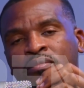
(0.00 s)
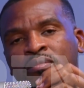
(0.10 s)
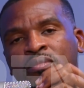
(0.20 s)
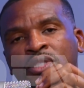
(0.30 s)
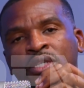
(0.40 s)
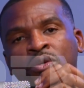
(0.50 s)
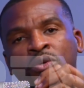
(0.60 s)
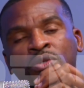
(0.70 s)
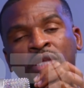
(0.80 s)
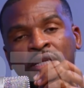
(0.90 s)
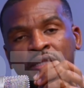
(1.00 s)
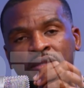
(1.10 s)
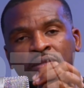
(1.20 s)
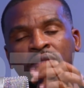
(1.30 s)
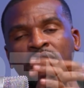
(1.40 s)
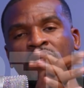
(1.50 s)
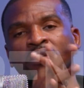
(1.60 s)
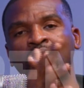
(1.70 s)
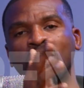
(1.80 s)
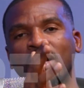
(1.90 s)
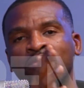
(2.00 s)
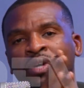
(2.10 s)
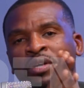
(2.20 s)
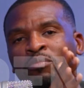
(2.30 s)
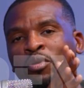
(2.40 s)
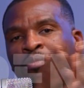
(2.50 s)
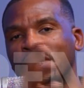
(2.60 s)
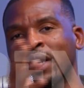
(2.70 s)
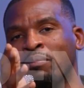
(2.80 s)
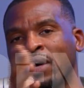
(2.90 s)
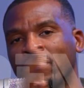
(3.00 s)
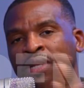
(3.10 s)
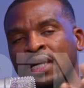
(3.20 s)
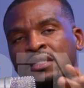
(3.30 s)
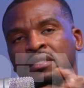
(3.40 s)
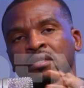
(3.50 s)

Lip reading: She knows that. We are very public about that.